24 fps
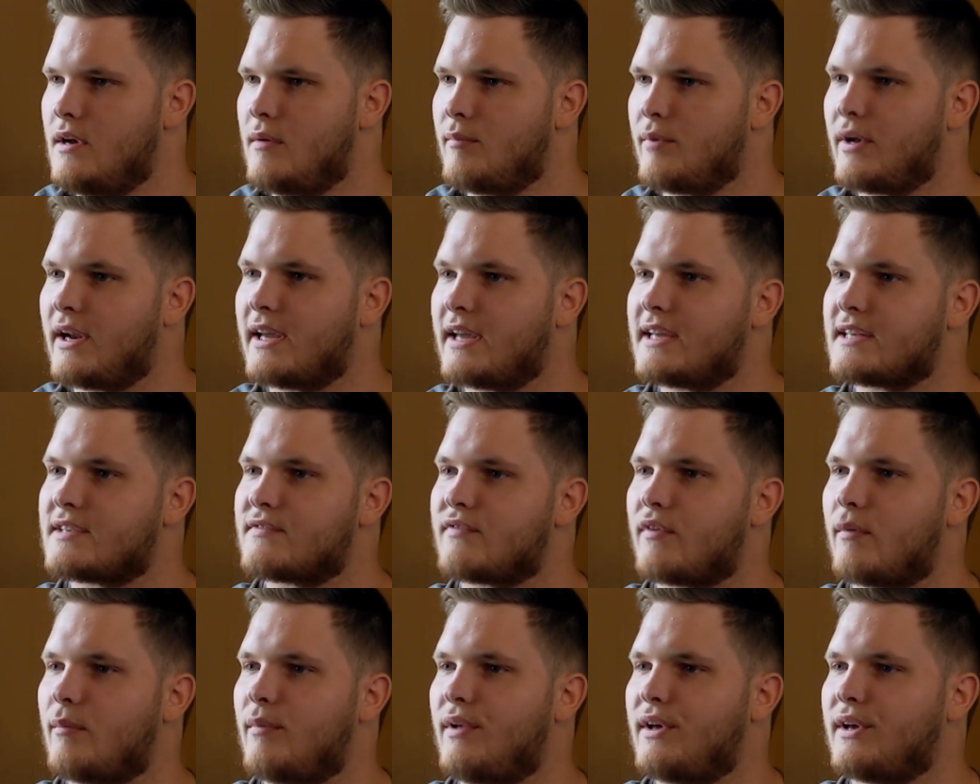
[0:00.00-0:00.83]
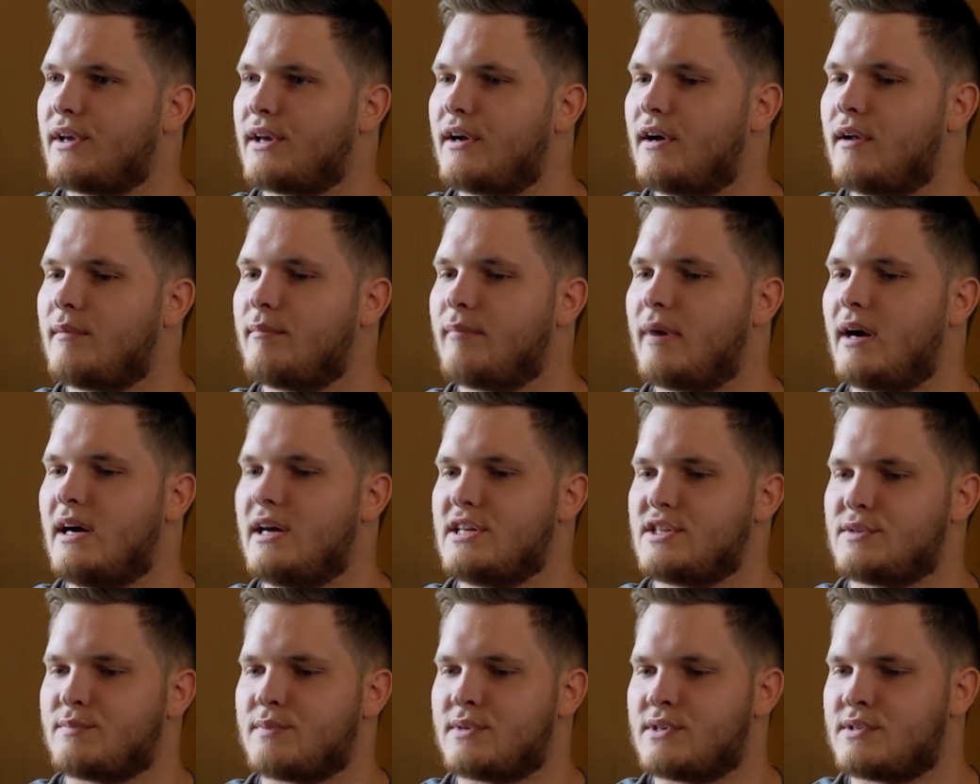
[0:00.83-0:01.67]
But I guess from like an
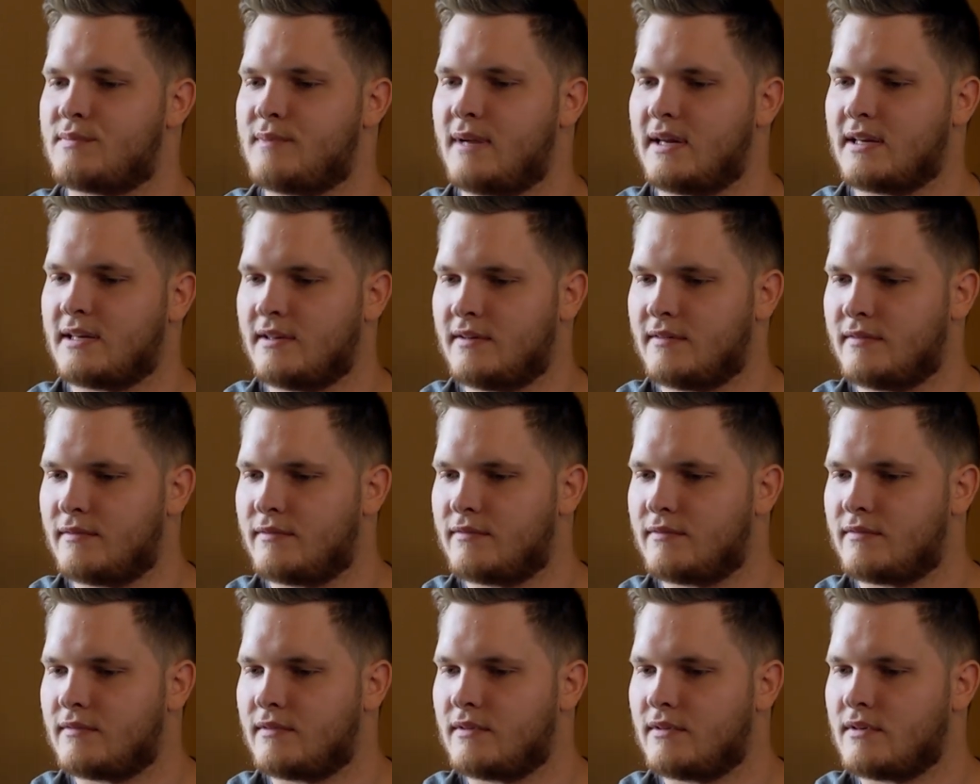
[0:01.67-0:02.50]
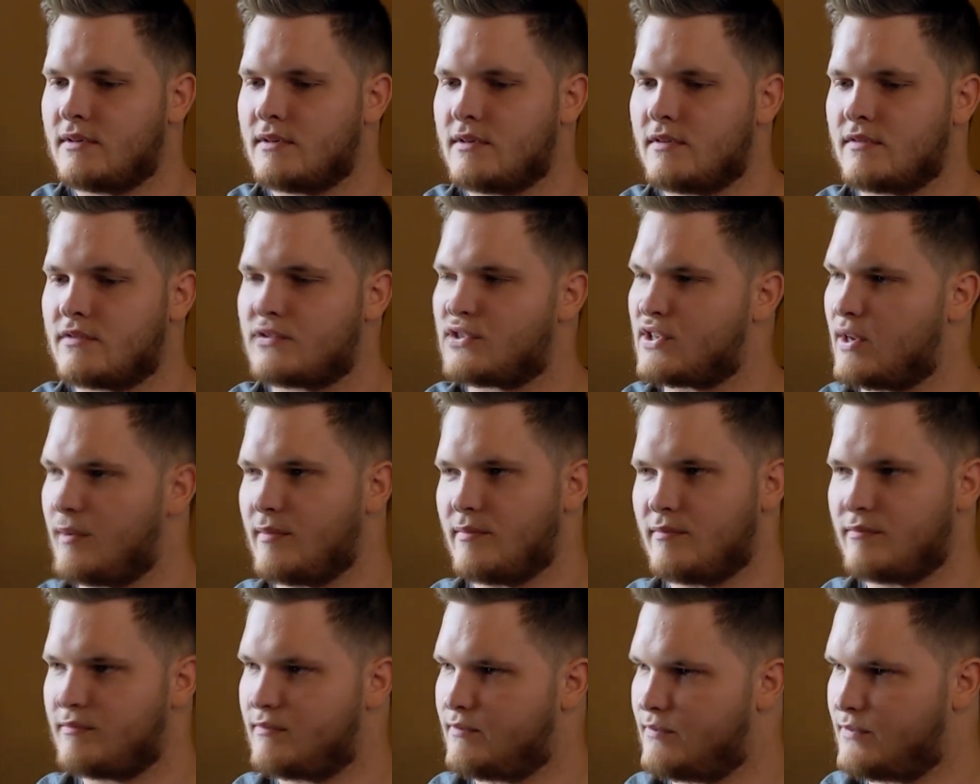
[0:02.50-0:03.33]
unbiased perspective, so
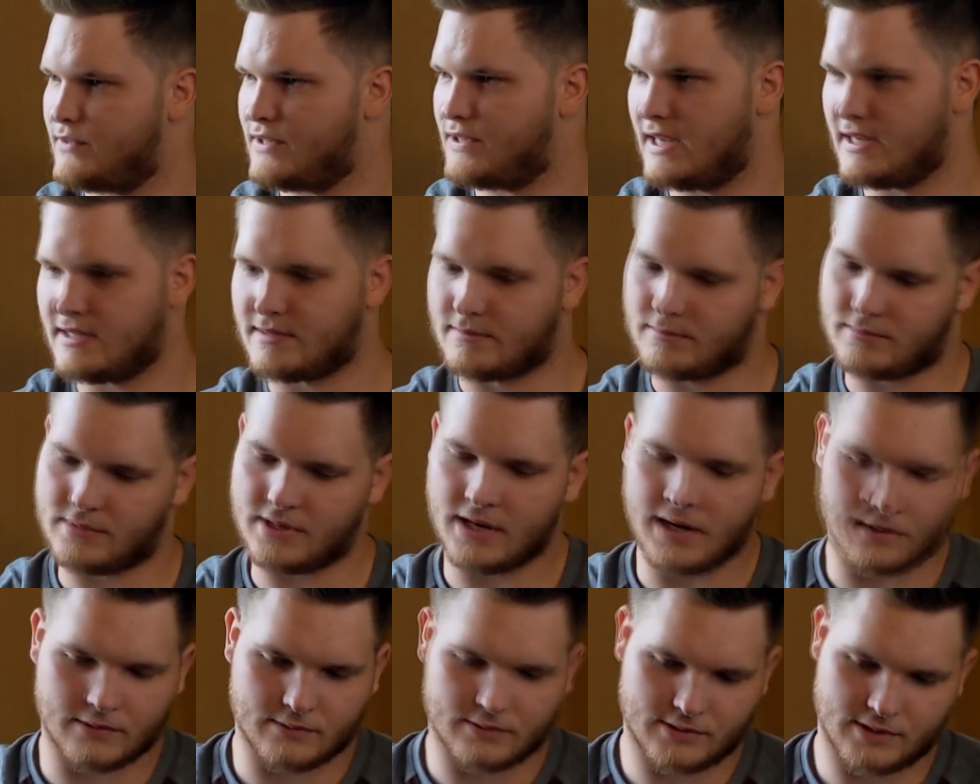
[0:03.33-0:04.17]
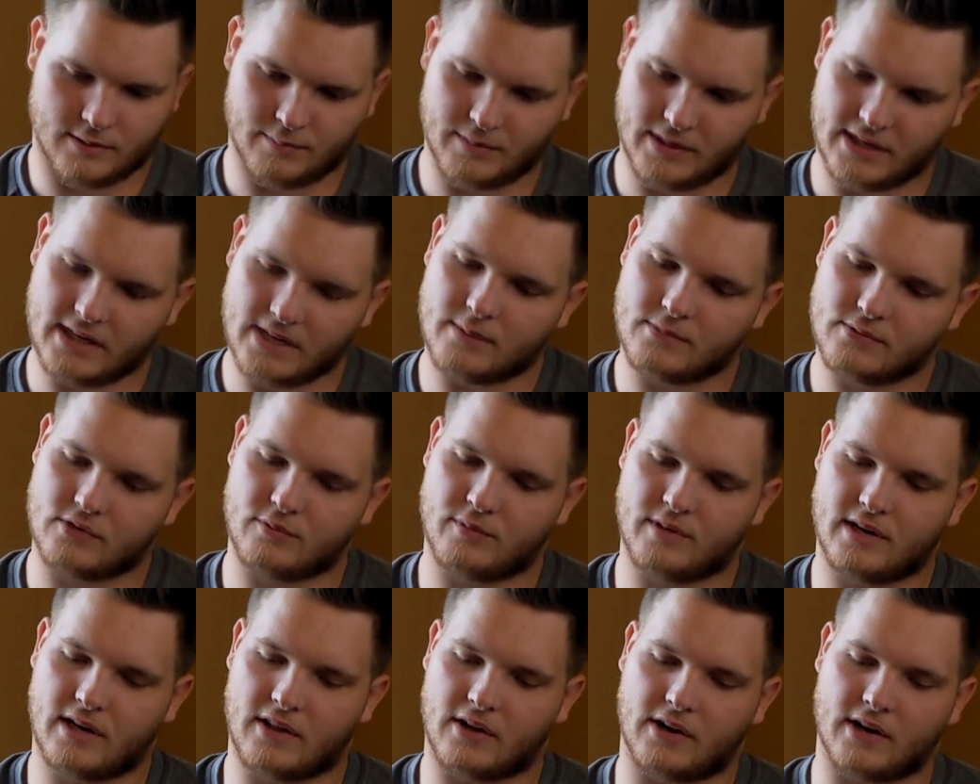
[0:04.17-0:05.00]
say somebody comes from
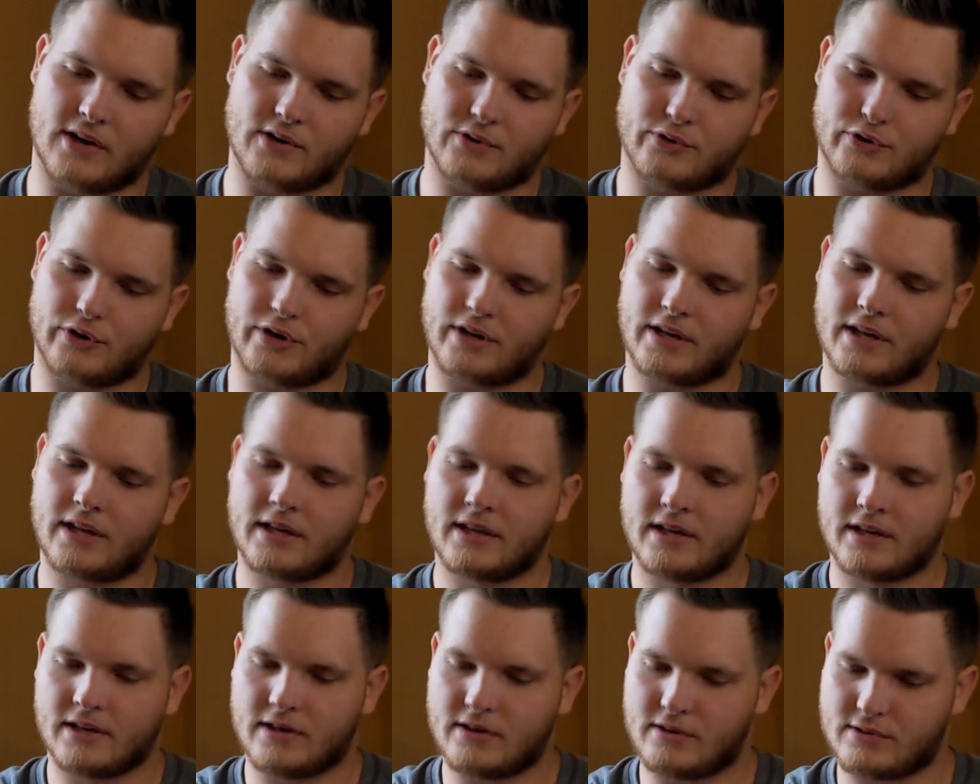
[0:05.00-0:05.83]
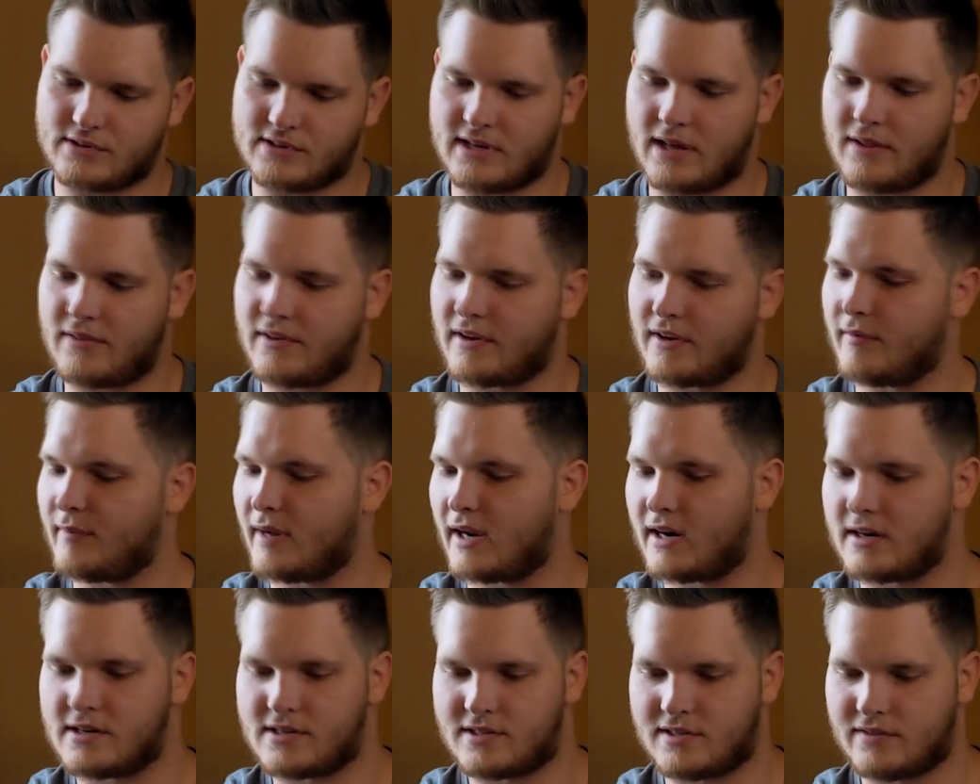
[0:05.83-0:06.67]
another country, knows nothing
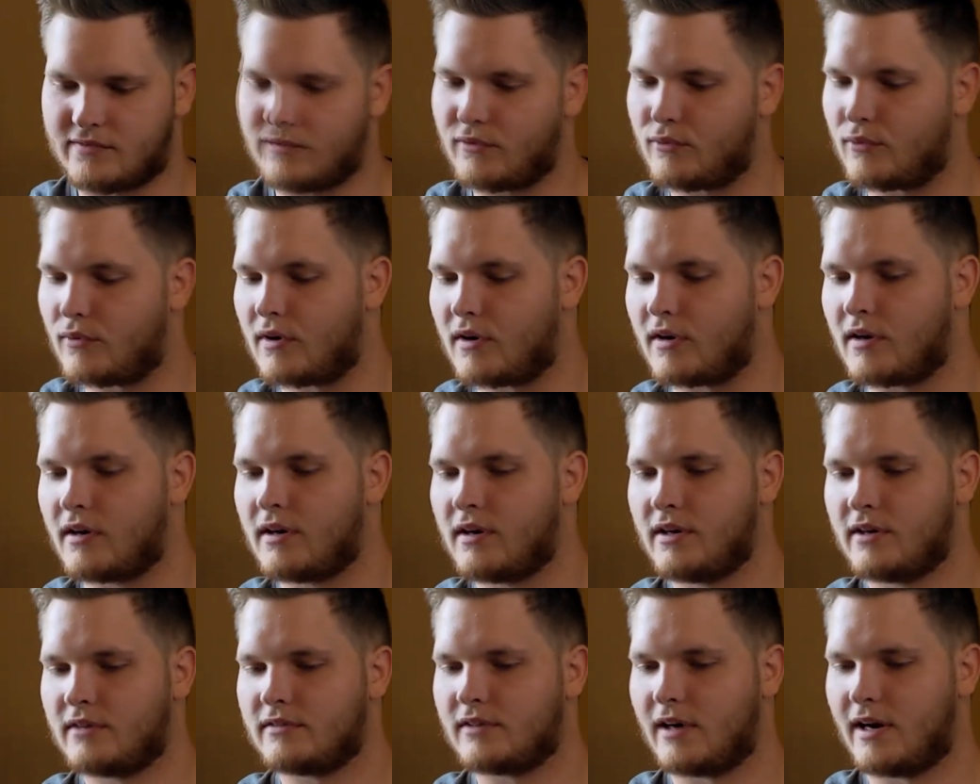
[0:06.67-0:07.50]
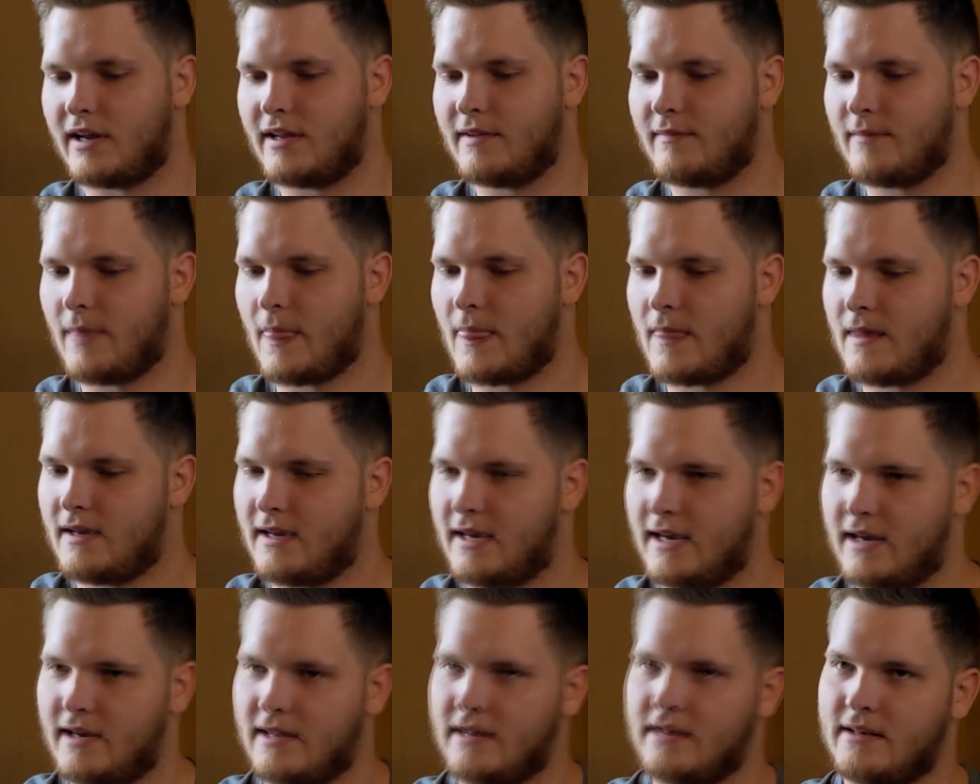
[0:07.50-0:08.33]
about our Civil War, right?
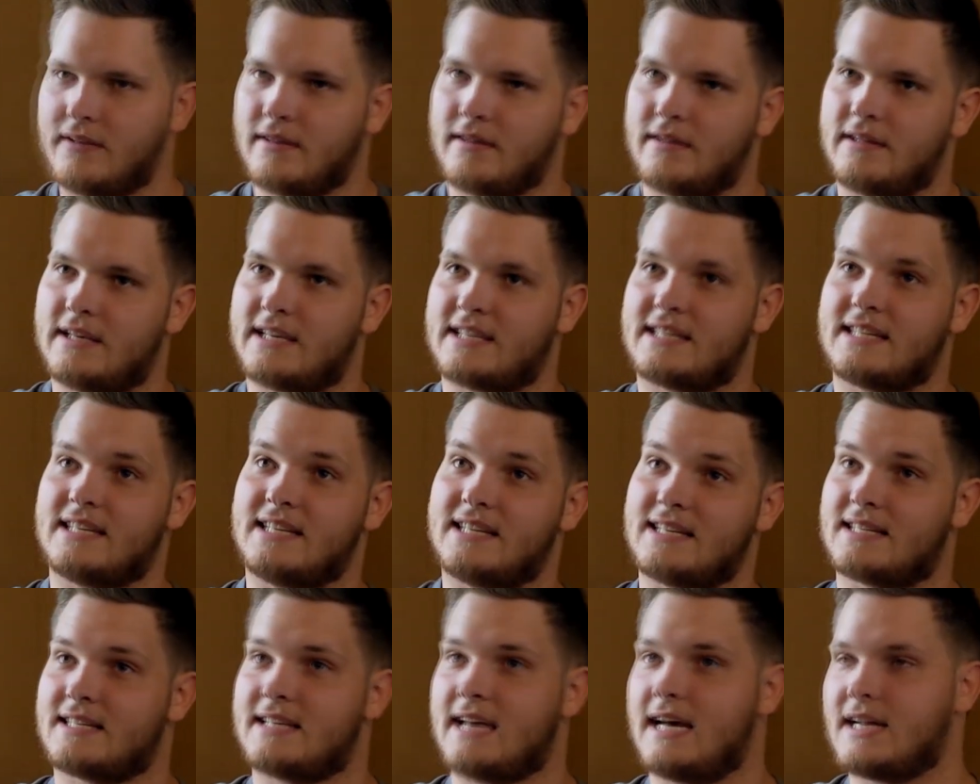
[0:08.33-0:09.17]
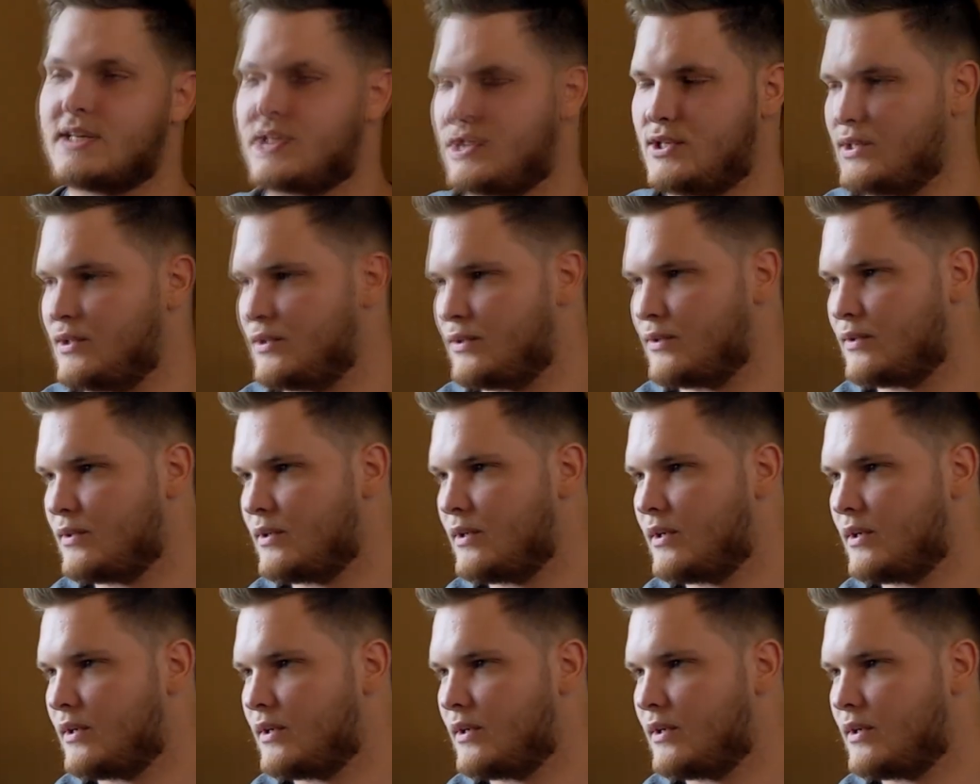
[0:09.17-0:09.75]
And they see a statue,